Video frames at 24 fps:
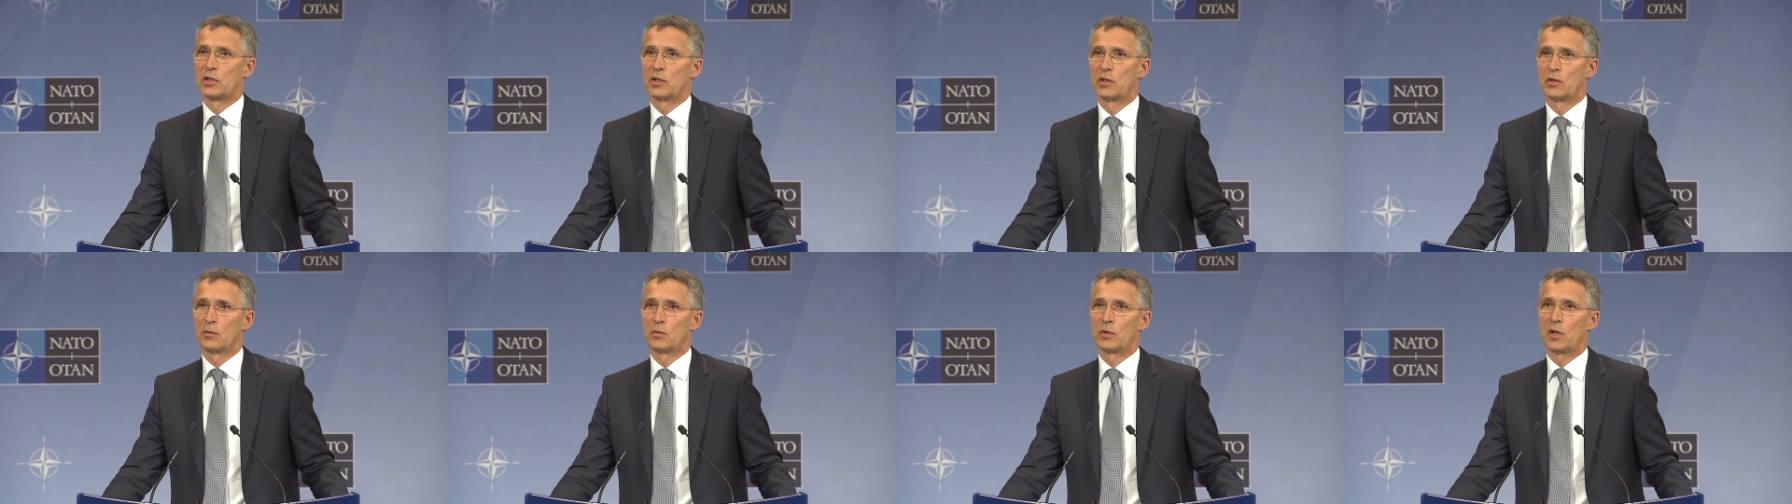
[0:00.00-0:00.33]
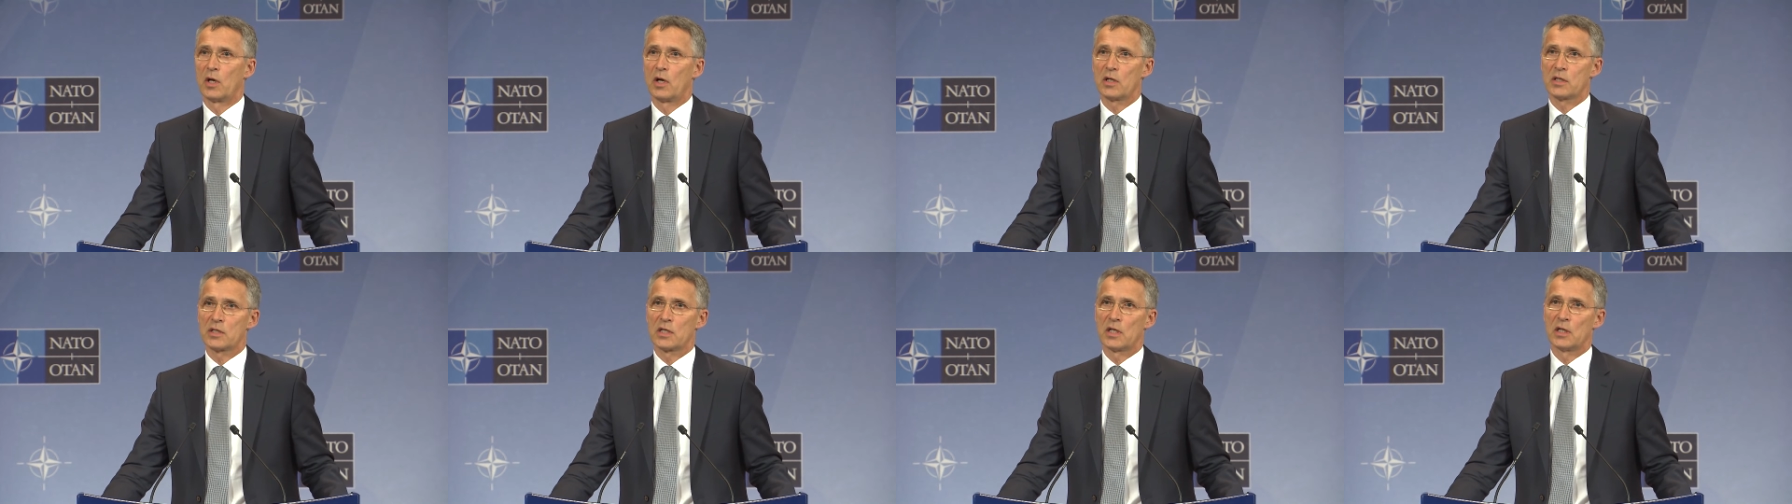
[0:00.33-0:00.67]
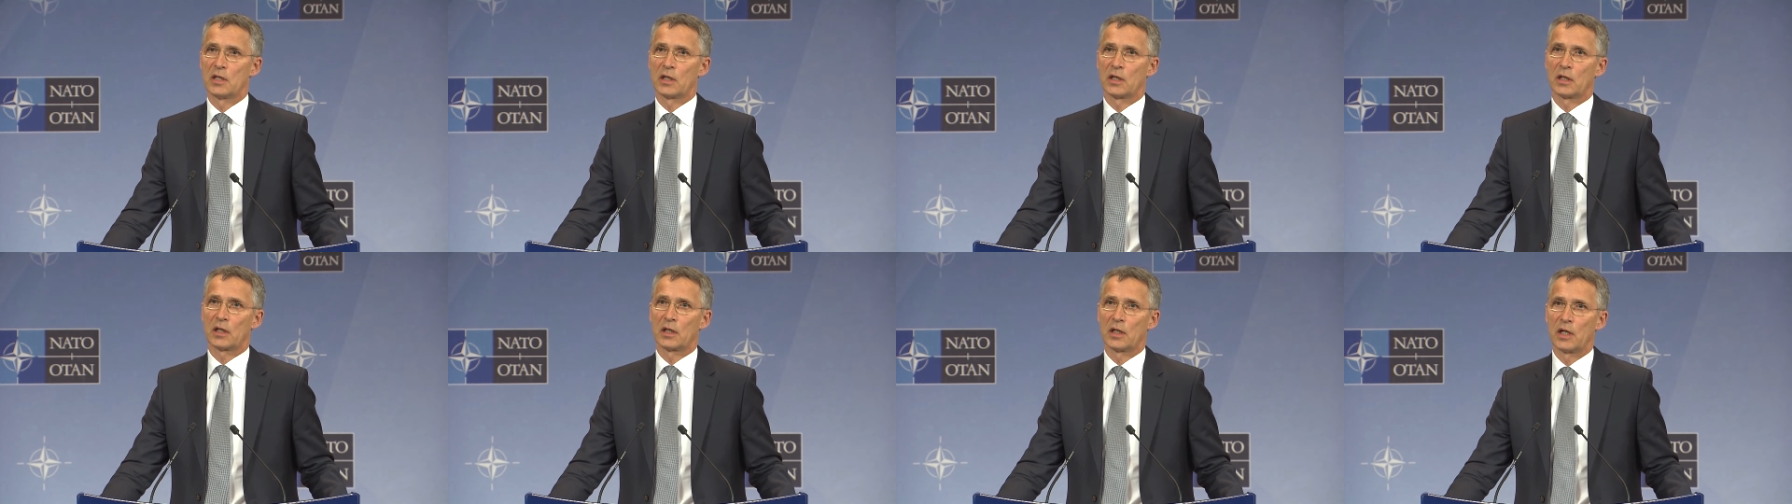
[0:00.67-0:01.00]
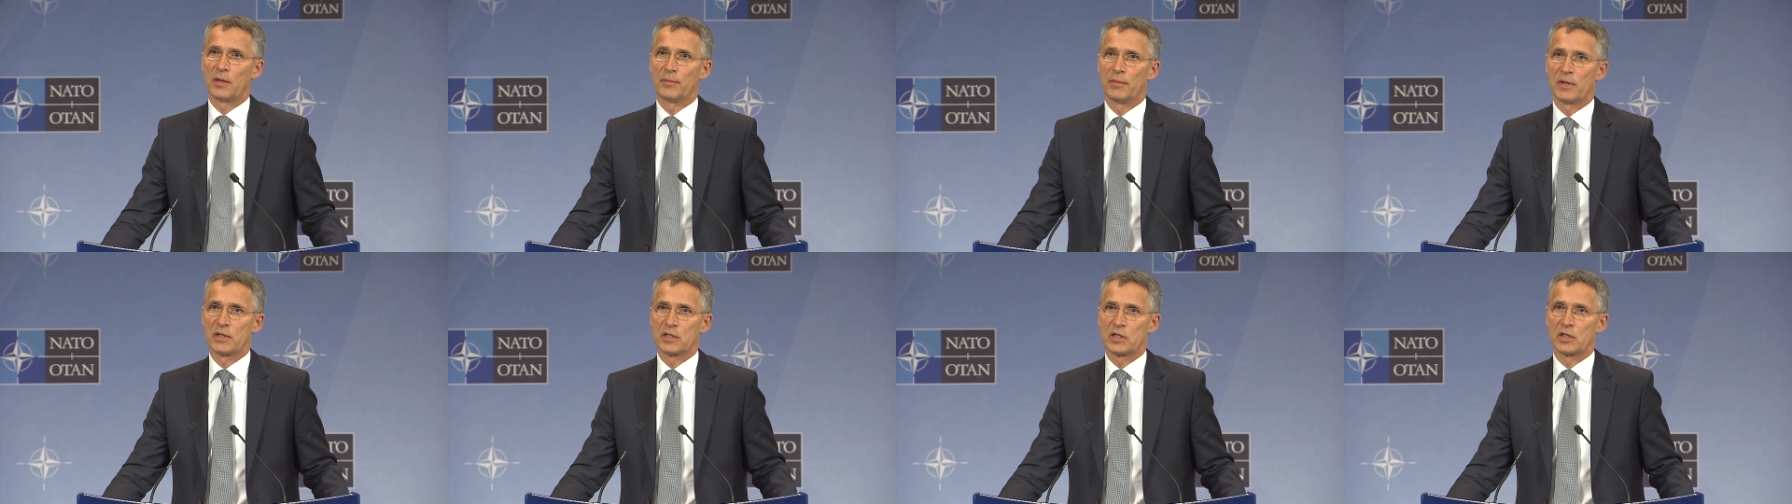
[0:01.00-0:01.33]
We are sending a
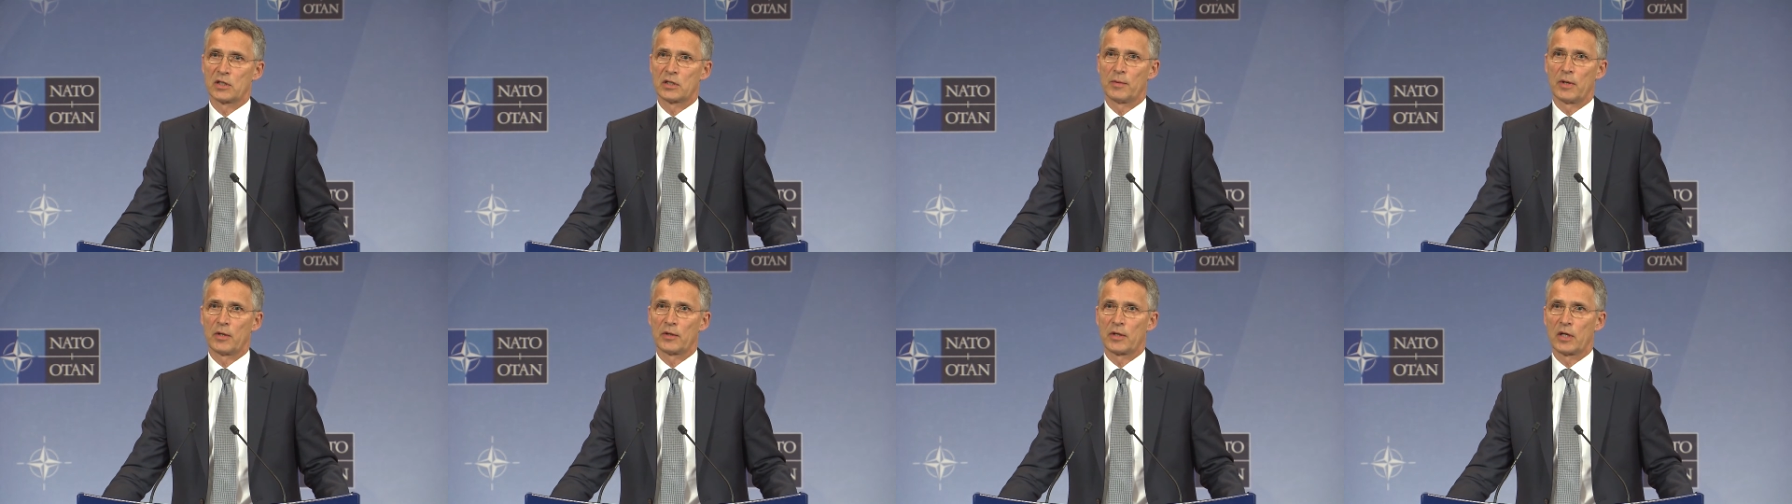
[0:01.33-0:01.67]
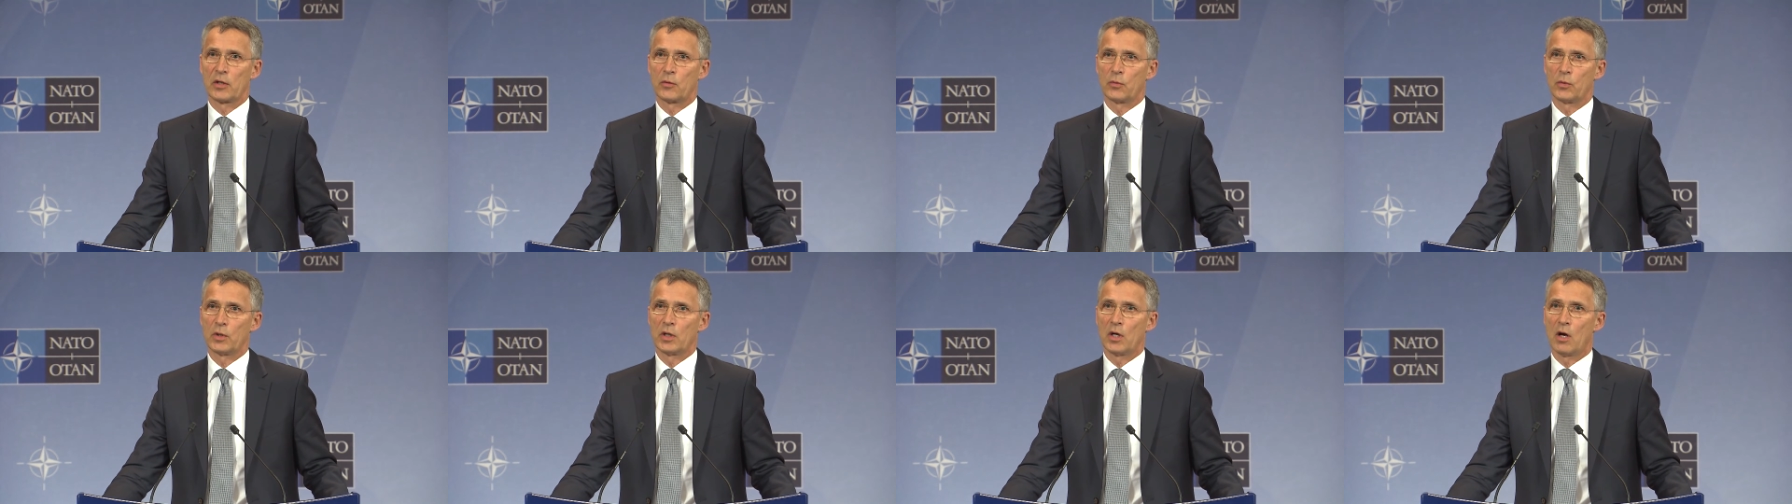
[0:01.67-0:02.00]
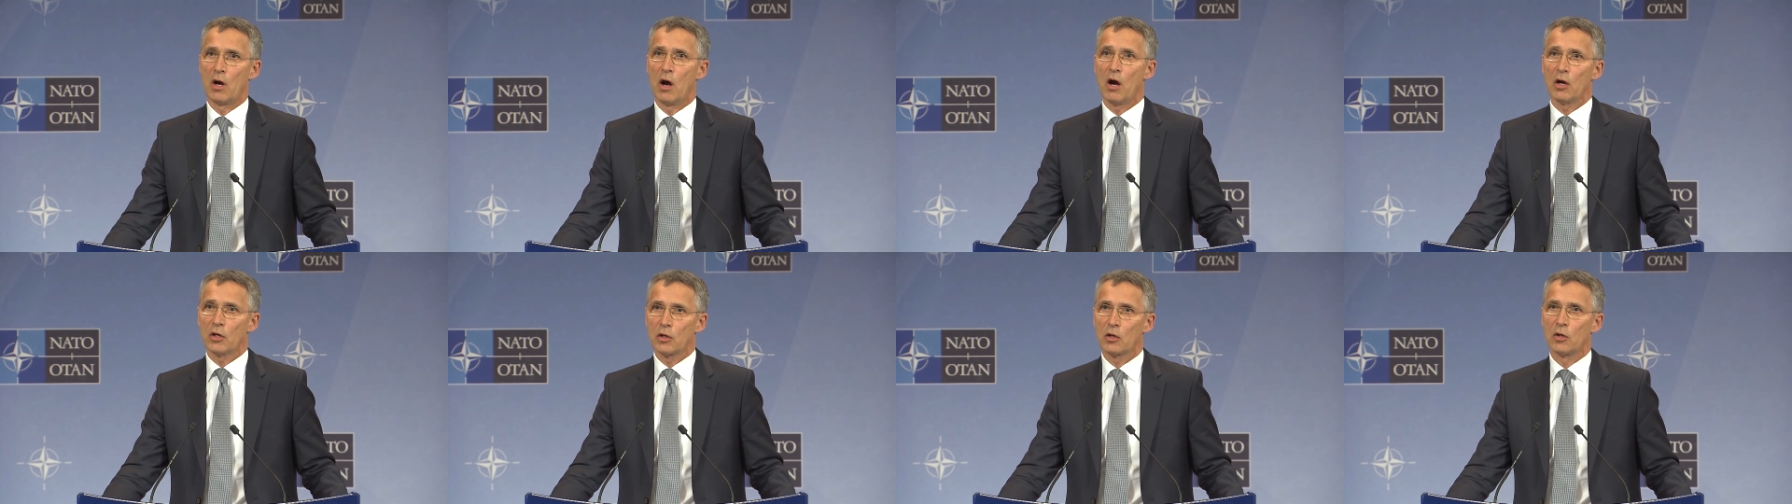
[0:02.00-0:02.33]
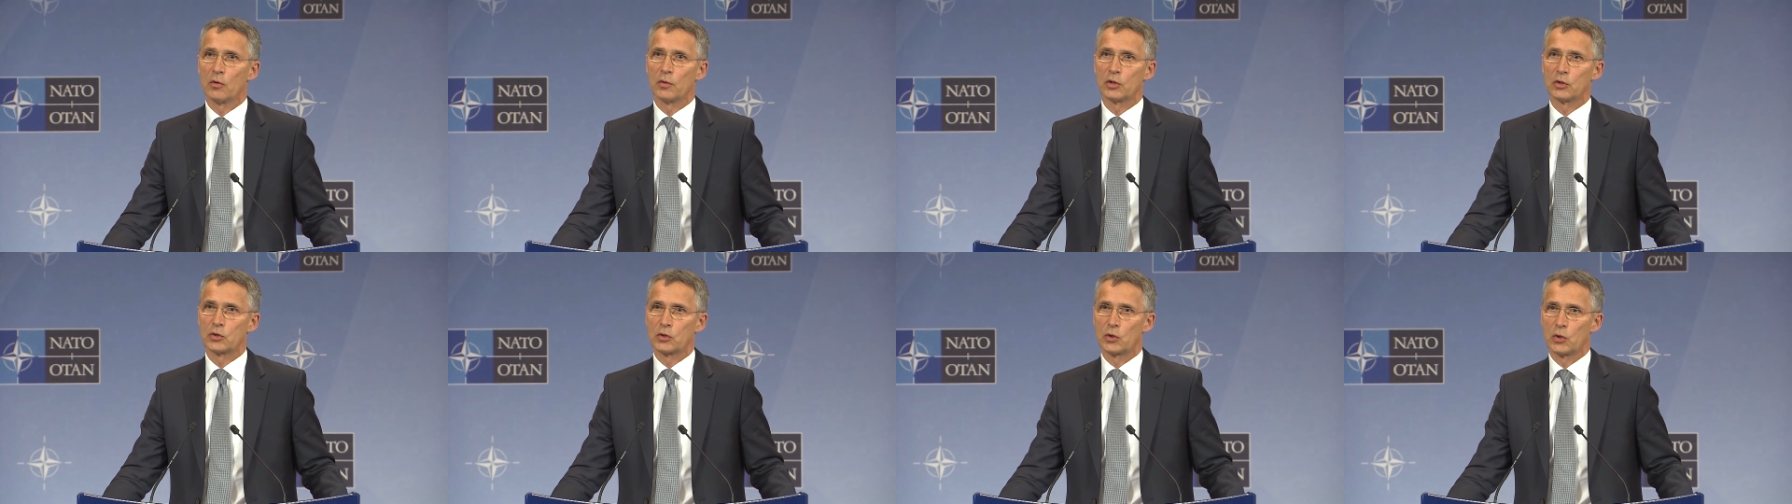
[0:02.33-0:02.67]
clear message about that we are
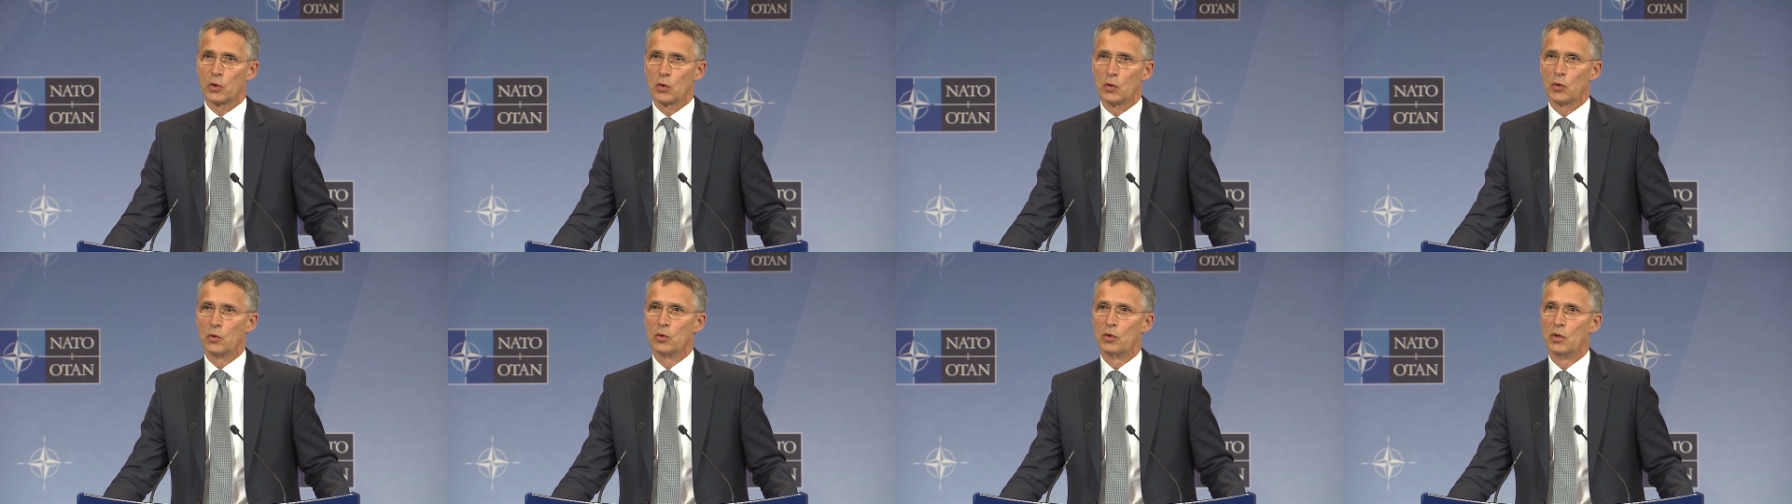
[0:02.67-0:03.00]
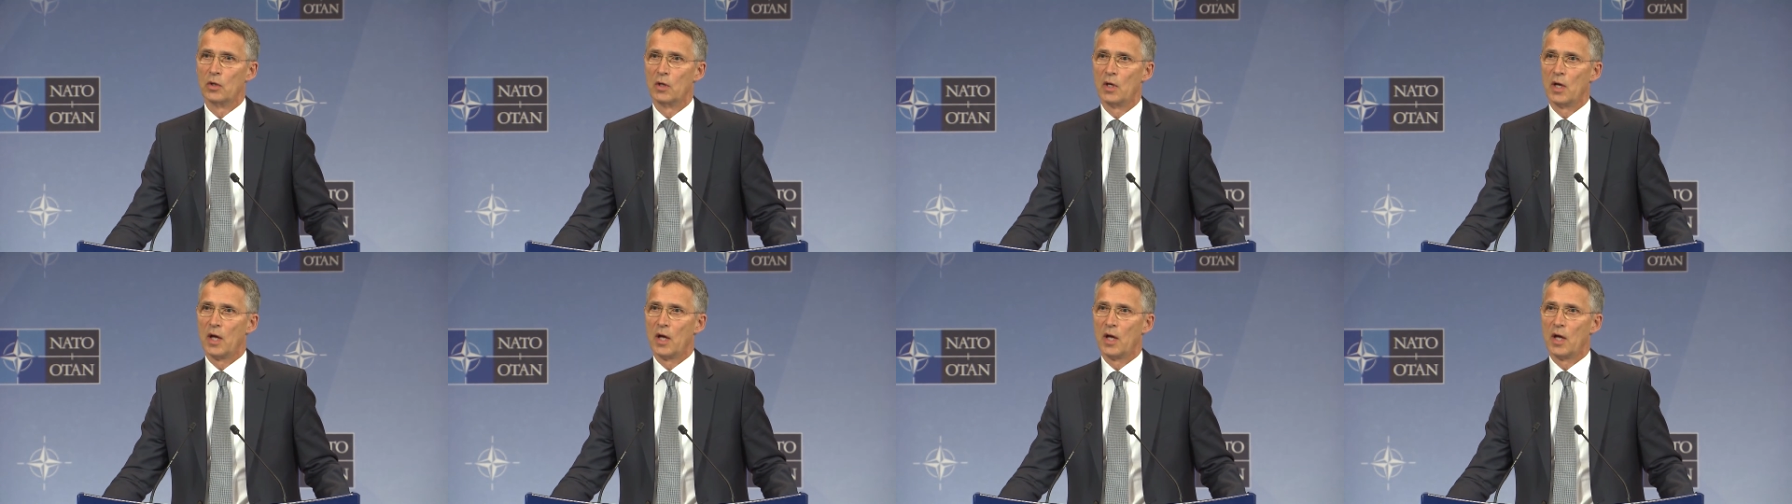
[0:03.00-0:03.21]
going to